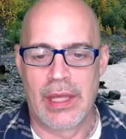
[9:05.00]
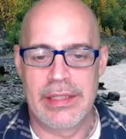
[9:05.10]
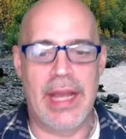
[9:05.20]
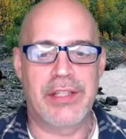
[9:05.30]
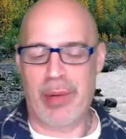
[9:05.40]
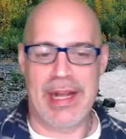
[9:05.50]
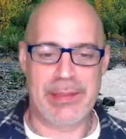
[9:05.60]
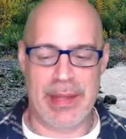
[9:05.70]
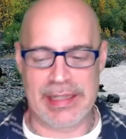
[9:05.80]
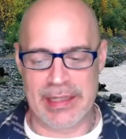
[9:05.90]
yes,
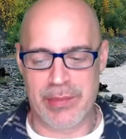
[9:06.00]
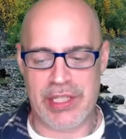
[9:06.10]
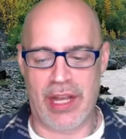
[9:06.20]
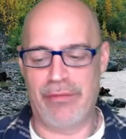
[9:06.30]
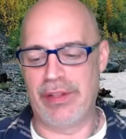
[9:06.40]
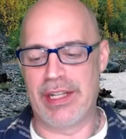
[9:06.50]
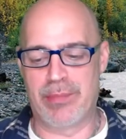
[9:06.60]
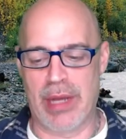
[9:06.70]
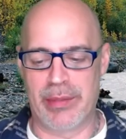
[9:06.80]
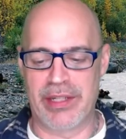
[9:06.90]
prospecting himself, and that's
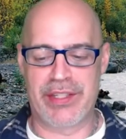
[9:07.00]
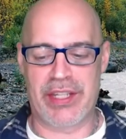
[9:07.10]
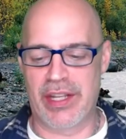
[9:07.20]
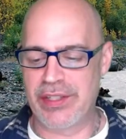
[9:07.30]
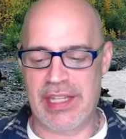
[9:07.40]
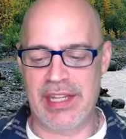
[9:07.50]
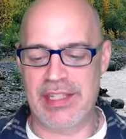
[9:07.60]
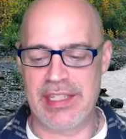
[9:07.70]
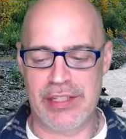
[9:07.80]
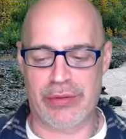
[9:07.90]
Bubba and Sons,
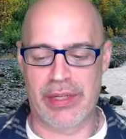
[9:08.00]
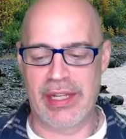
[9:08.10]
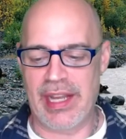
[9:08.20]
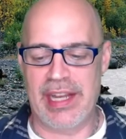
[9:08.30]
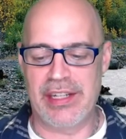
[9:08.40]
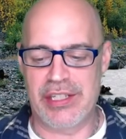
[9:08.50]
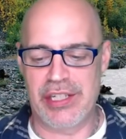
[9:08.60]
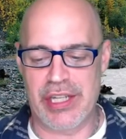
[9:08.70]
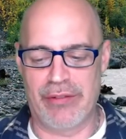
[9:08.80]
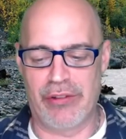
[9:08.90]
KC String, HD
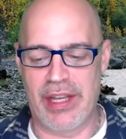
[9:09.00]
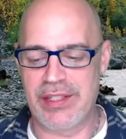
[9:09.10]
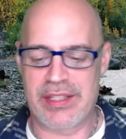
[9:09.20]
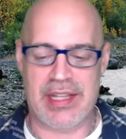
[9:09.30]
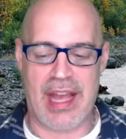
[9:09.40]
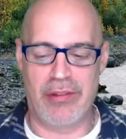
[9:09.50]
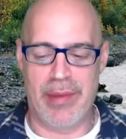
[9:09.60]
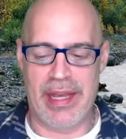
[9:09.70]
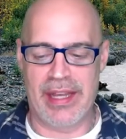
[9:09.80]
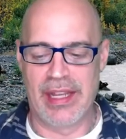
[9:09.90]
Shovelhead, Scott
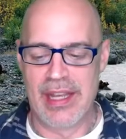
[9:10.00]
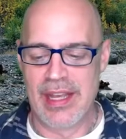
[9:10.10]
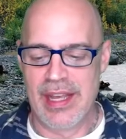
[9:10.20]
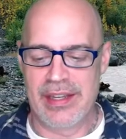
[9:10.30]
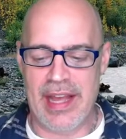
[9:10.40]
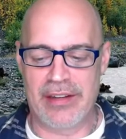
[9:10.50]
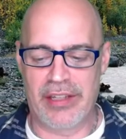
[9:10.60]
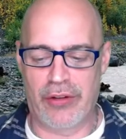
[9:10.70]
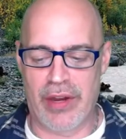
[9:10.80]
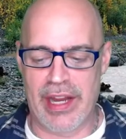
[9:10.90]
LeMay,
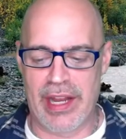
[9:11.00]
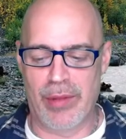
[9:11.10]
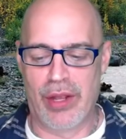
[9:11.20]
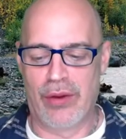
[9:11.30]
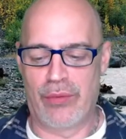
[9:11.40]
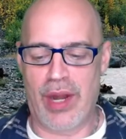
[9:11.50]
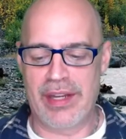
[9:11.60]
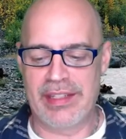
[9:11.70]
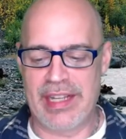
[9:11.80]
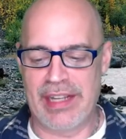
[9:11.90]
Natalie Graham,
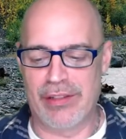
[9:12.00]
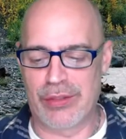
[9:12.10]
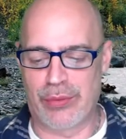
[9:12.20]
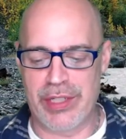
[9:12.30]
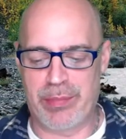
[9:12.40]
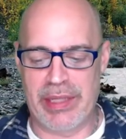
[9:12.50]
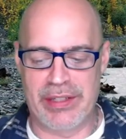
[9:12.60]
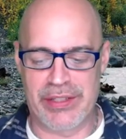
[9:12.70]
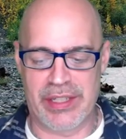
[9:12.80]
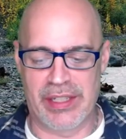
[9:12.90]
Ronnie Davis, Rich
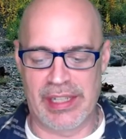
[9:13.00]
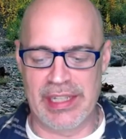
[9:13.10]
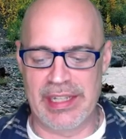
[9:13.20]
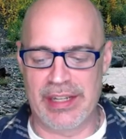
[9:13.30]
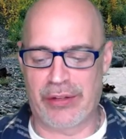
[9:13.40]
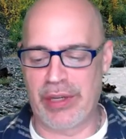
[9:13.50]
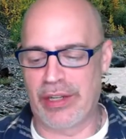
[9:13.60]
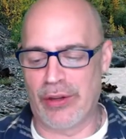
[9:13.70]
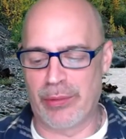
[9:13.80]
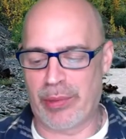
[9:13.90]
Peterson, Indiana
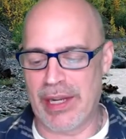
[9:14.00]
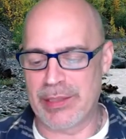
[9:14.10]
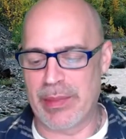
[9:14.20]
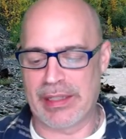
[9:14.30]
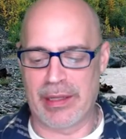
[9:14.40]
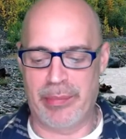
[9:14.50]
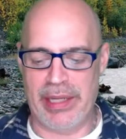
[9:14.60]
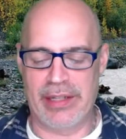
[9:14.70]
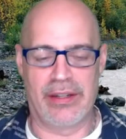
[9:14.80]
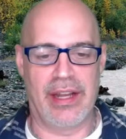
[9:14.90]
Creek Gold Prospecting and
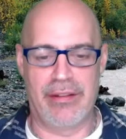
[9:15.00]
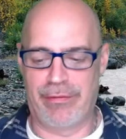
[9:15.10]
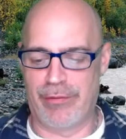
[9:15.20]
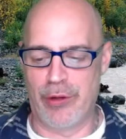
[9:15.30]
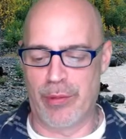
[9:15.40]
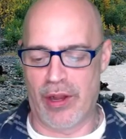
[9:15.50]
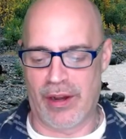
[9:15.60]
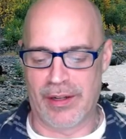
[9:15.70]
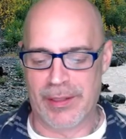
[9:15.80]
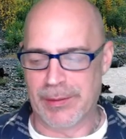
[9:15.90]
Paydirt, and Fubar.